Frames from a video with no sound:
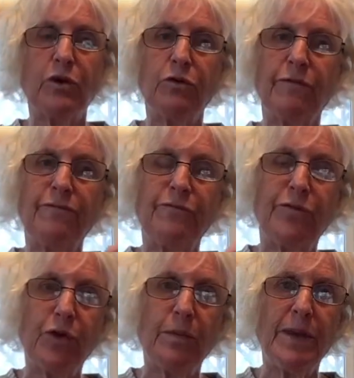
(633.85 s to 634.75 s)
You're
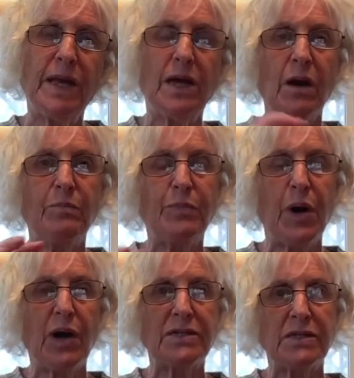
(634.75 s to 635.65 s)
affirming a
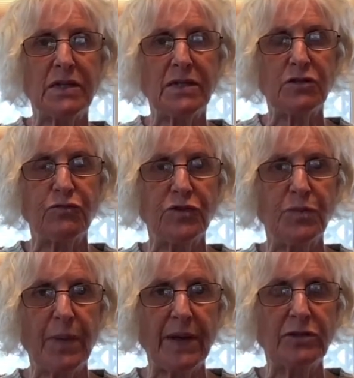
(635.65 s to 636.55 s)
boss that
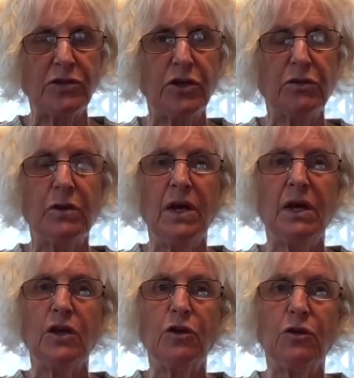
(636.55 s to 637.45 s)
disrespects you.
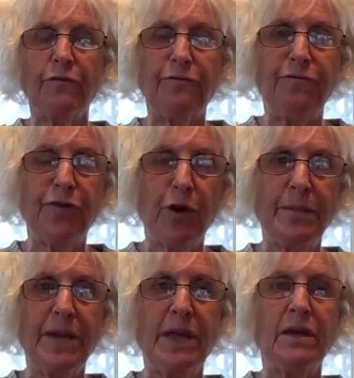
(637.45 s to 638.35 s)
You're
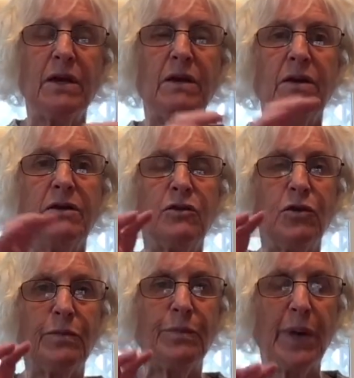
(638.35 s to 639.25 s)
affirming your
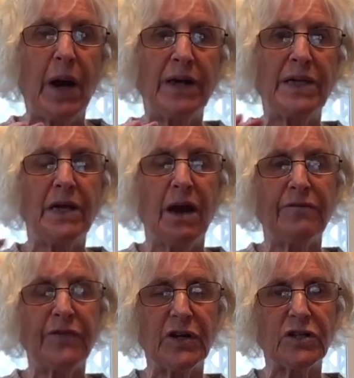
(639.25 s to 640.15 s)
body not
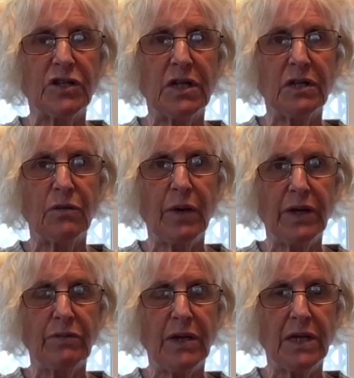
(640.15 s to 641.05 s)
functioning the way
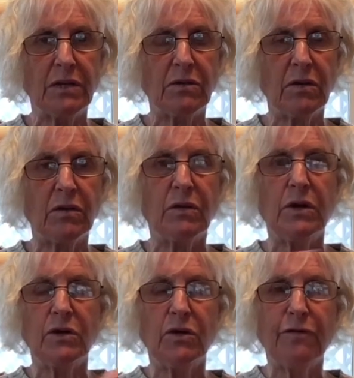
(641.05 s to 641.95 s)
you need it to.
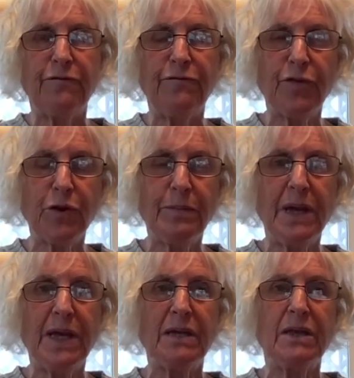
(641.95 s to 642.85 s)
You're
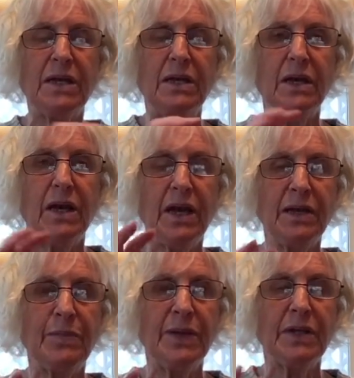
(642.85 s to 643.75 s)
affirming the
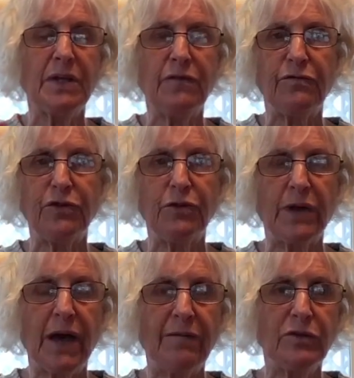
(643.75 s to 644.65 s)
inability for you
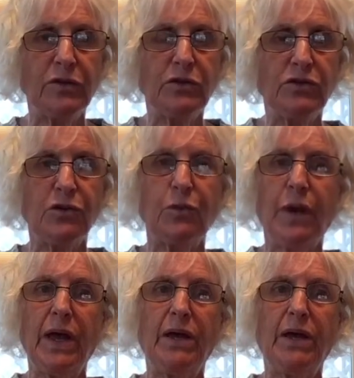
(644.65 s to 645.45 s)
to ever lose your weight.